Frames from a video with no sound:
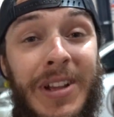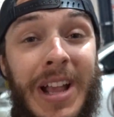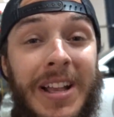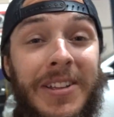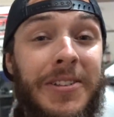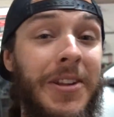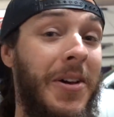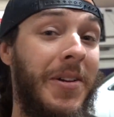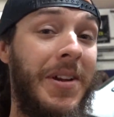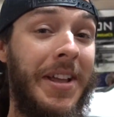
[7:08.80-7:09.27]
you
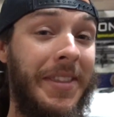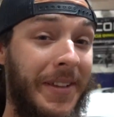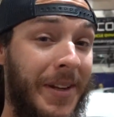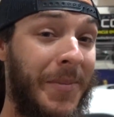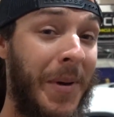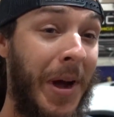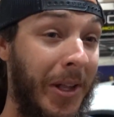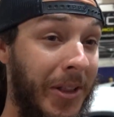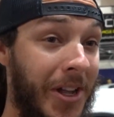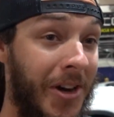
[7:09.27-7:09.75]
guys know nothing
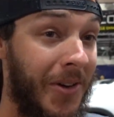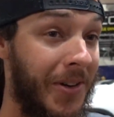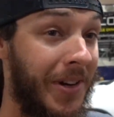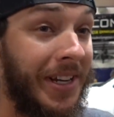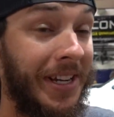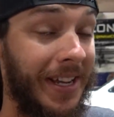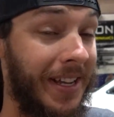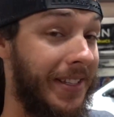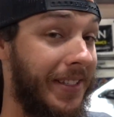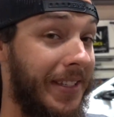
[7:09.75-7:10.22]
about
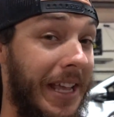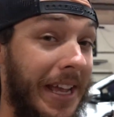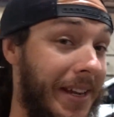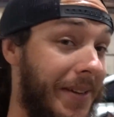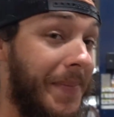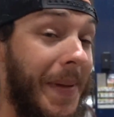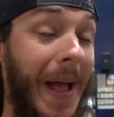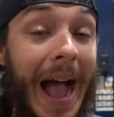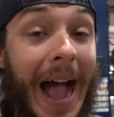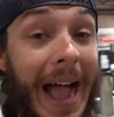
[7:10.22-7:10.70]
lowering kits,
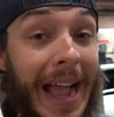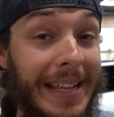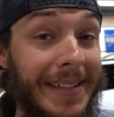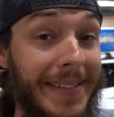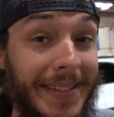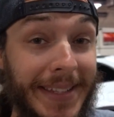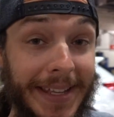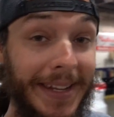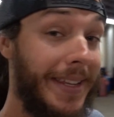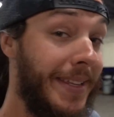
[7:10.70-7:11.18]
like I
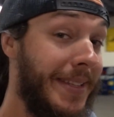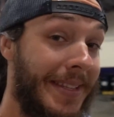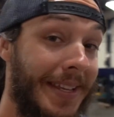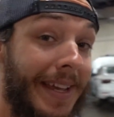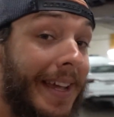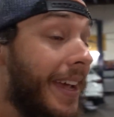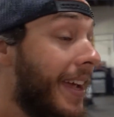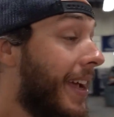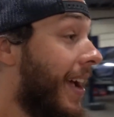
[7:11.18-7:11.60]
didn't,